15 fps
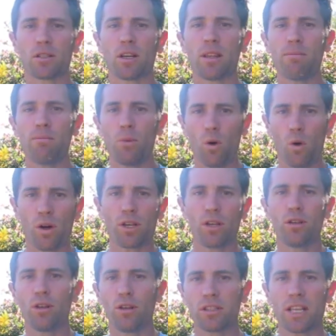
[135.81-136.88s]
So the more
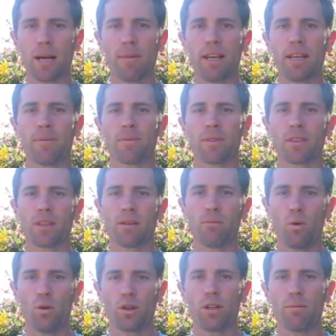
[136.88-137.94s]
you do something, the
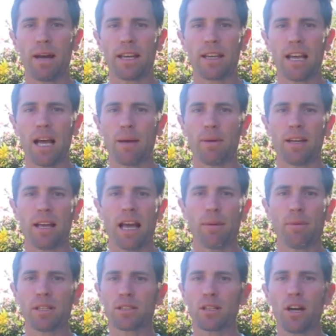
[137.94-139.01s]
more you make a habit.
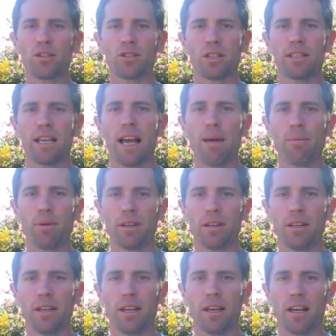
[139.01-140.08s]
Habits don't just
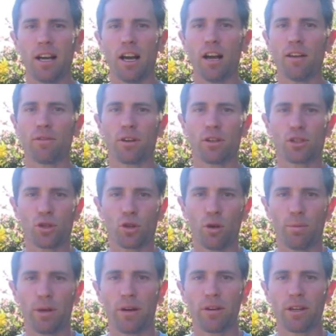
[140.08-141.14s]
happen over a
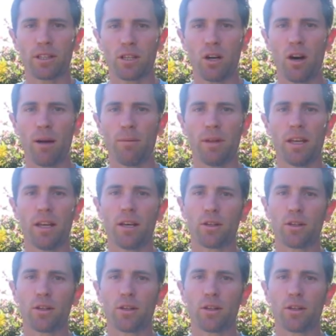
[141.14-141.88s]
short period of time.